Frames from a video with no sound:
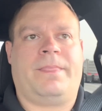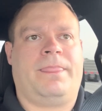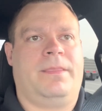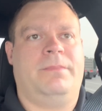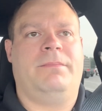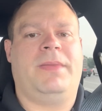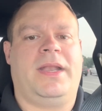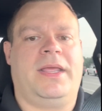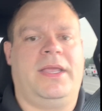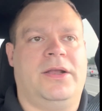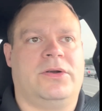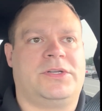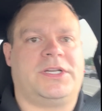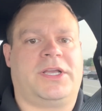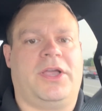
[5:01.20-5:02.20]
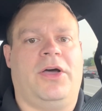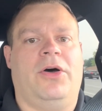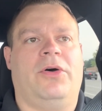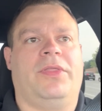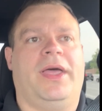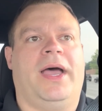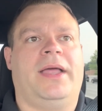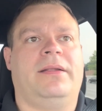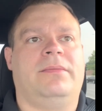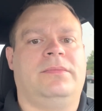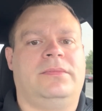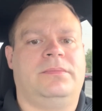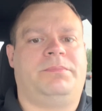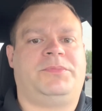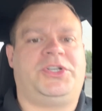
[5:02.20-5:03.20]
many years ago that
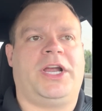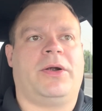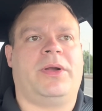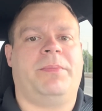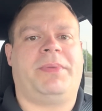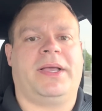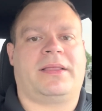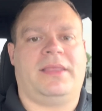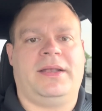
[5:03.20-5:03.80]
cherry picked the